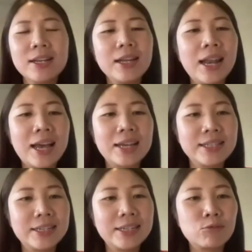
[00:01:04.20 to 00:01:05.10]
an
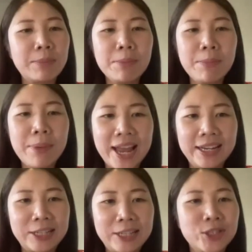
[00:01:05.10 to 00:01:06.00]
elastic rubber
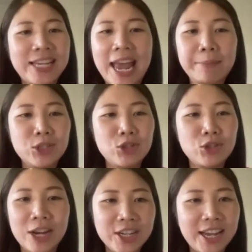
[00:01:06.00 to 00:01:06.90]
band. I just kept
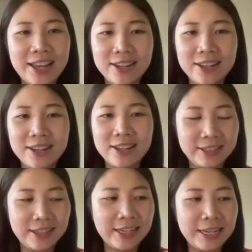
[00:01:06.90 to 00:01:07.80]
stretching it,
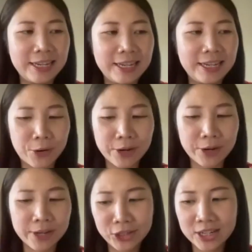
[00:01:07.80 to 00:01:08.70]
and it broke
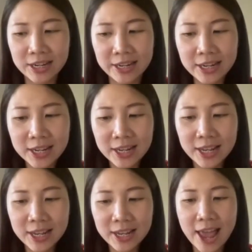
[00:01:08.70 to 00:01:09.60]
eventually.
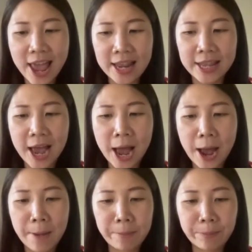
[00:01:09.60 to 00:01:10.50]
And